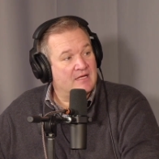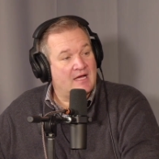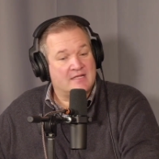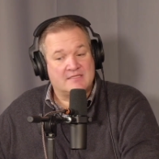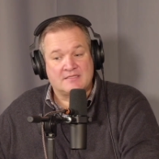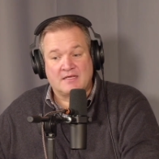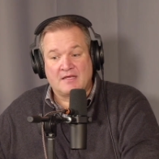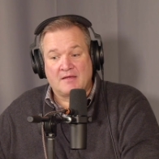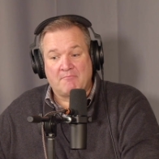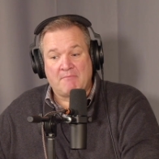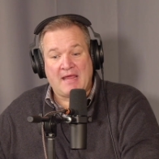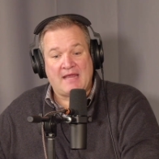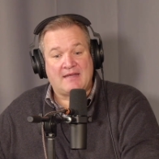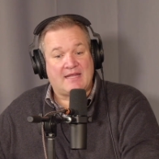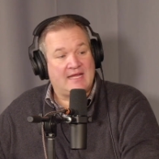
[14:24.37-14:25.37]
God's
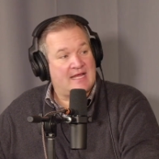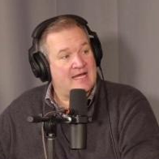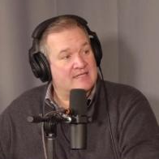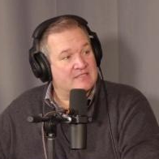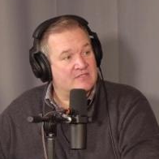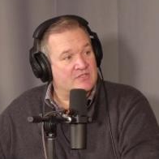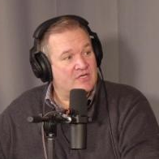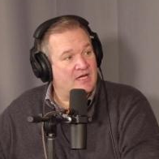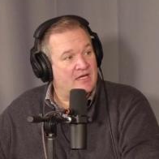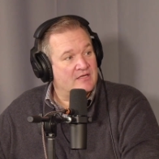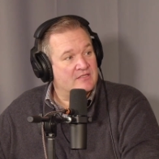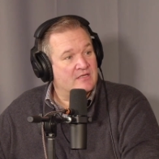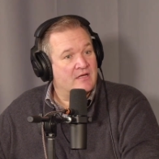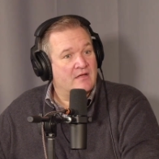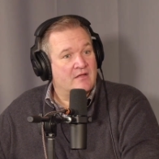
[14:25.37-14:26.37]
mandate hasn't
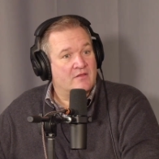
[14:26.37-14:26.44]
changed.